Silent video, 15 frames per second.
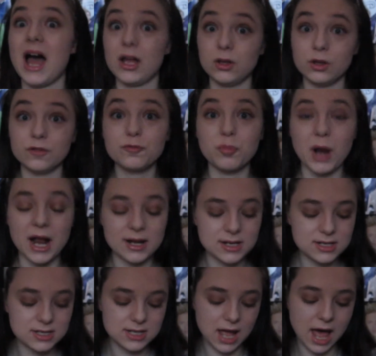Love
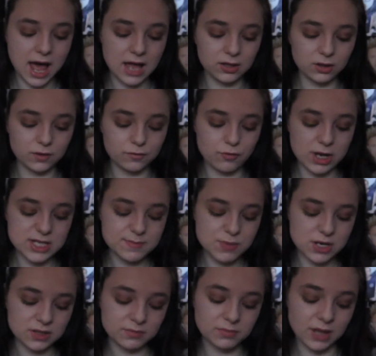brand. I Love
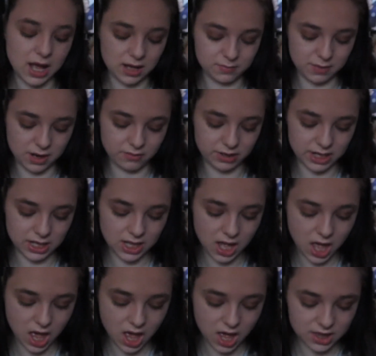Raspberry and Blackberry.
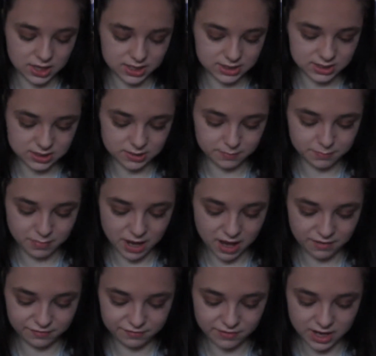This is the
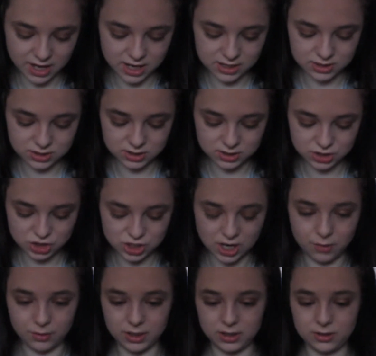bath and
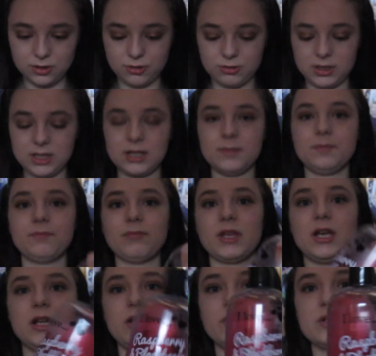shower cream.
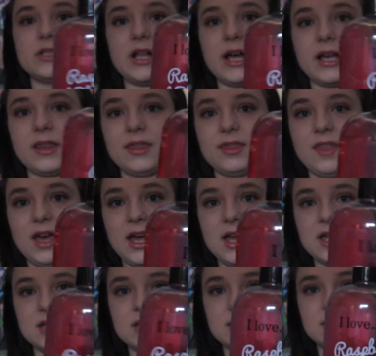It looks like
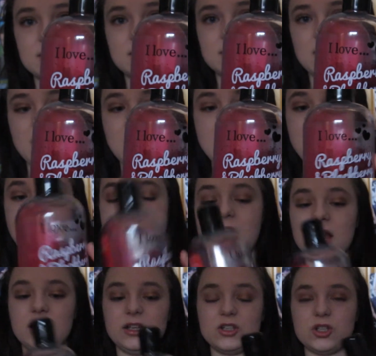this.
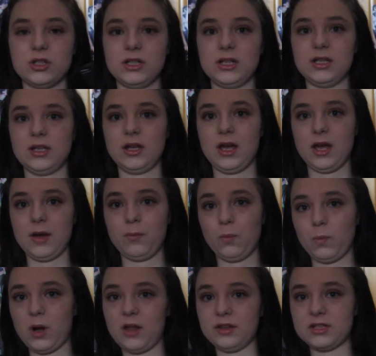I literally,
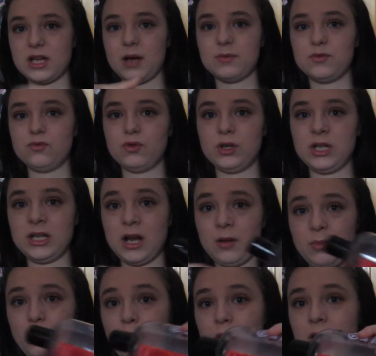while the tap's running, I'll
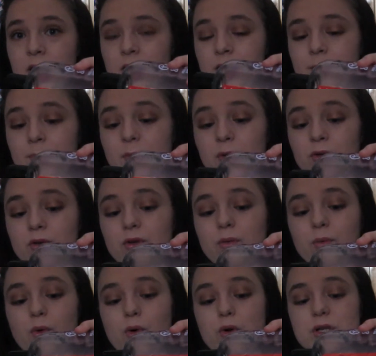pour it under the
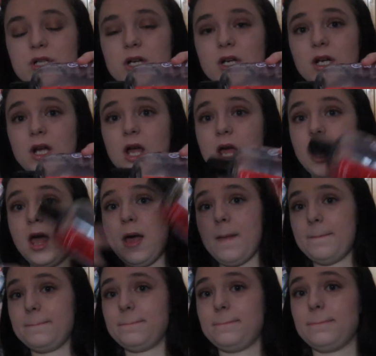water
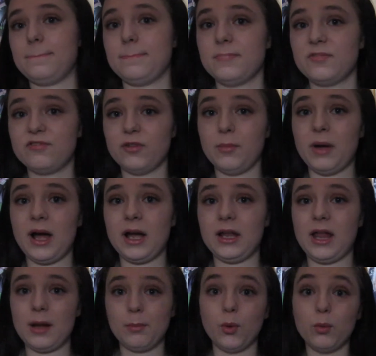for my
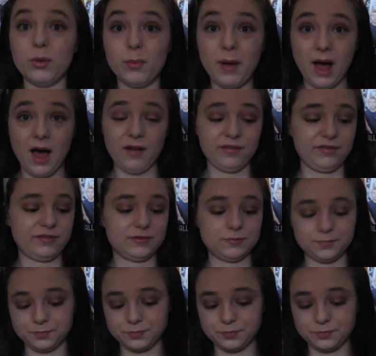like bubble bath,